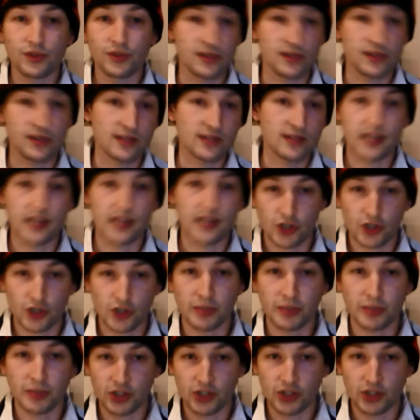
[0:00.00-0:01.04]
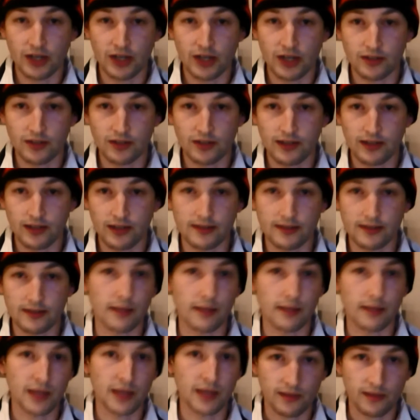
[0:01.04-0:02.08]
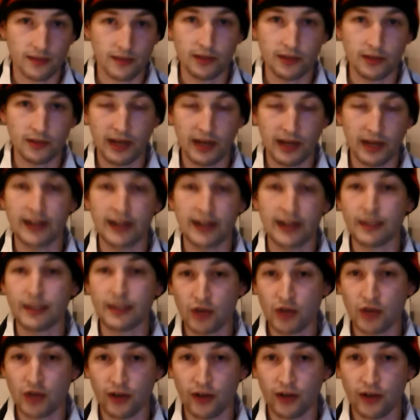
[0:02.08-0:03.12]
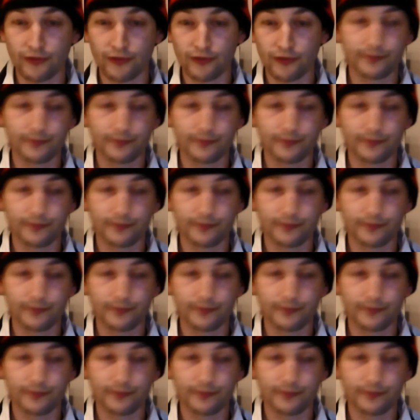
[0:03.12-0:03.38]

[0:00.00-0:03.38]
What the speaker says: because then you start chopping and changing things and it becomes a little bit hard to keep track of.